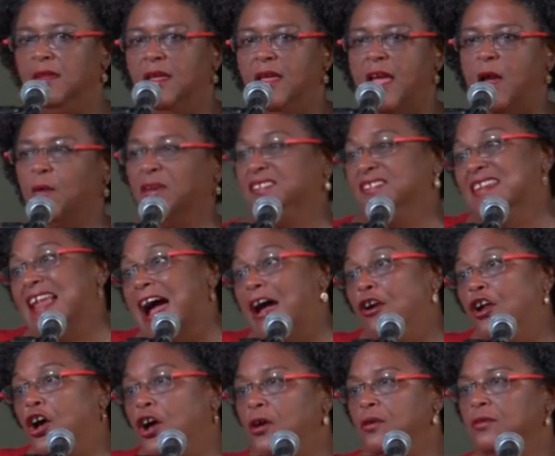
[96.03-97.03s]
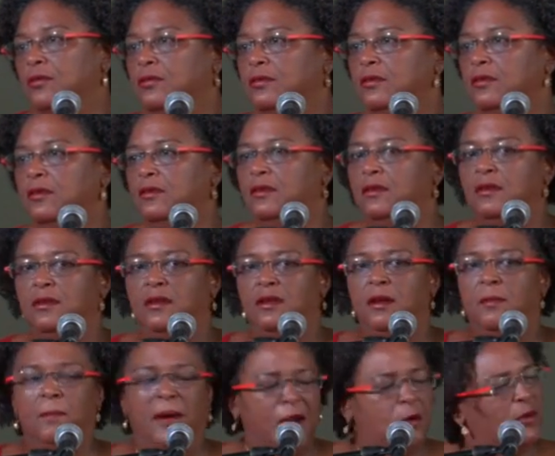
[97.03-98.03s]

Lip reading: It was narrow, but